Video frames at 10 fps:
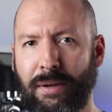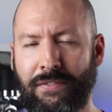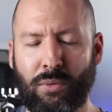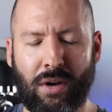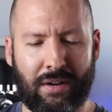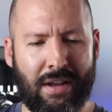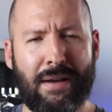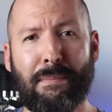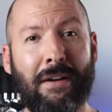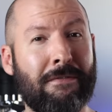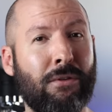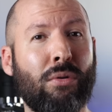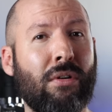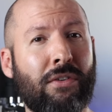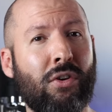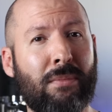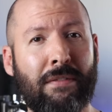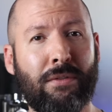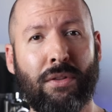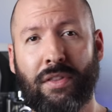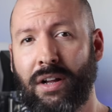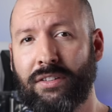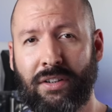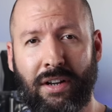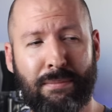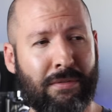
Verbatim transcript: But if you want my full review, my full thoughts on it,